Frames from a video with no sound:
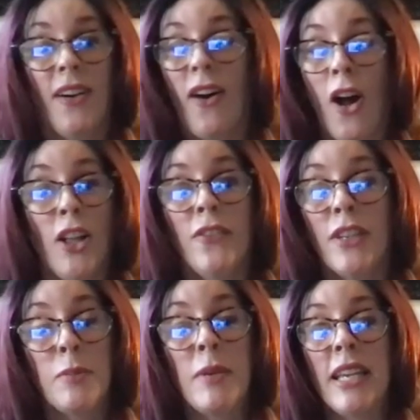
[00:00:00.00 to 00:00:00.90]
all of
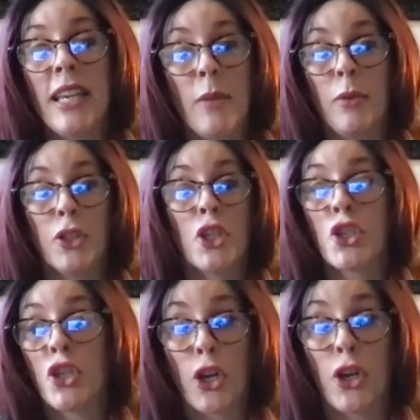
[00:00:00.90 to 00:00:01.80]
us being able to
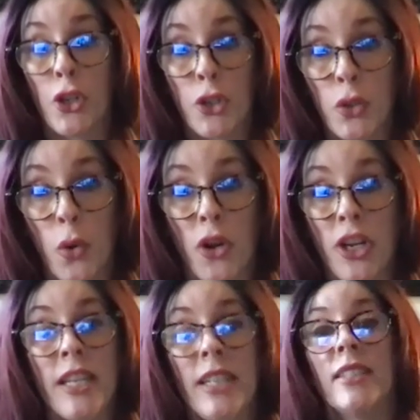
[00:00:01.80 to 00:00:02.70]
share your
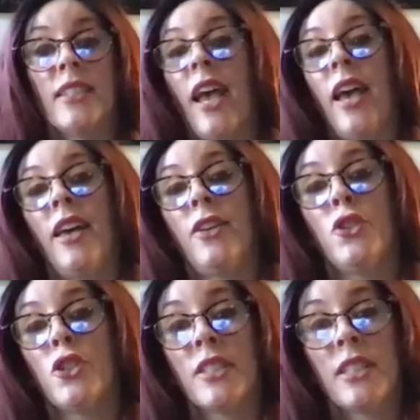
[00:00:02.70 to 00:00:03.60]
stories and
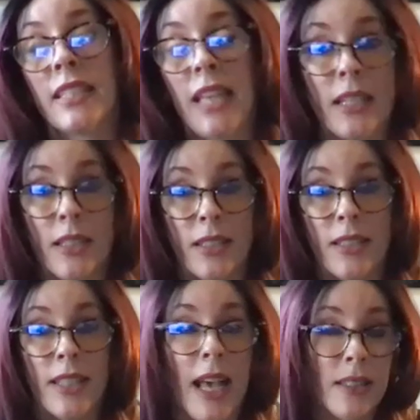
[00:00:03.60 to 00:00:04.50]
your
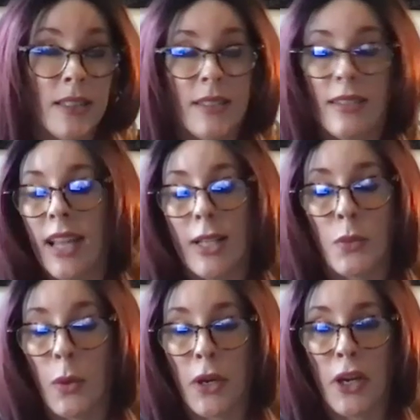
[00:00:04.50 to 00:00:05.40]
successes that's that's
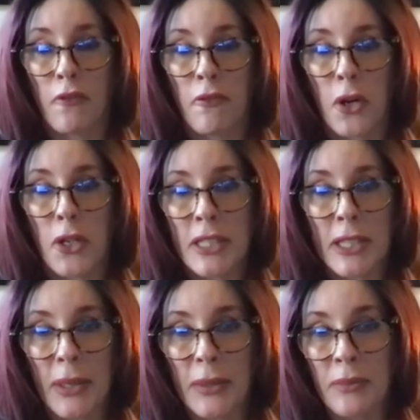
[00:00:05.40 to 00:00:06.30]
what we're here for so
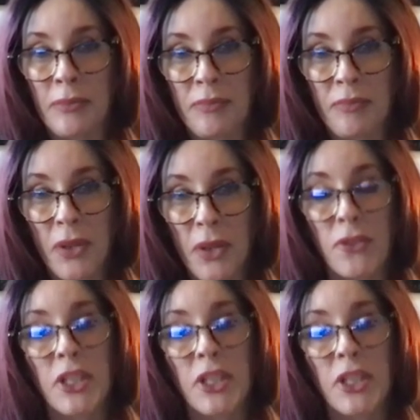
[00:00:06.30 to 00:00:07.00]
I would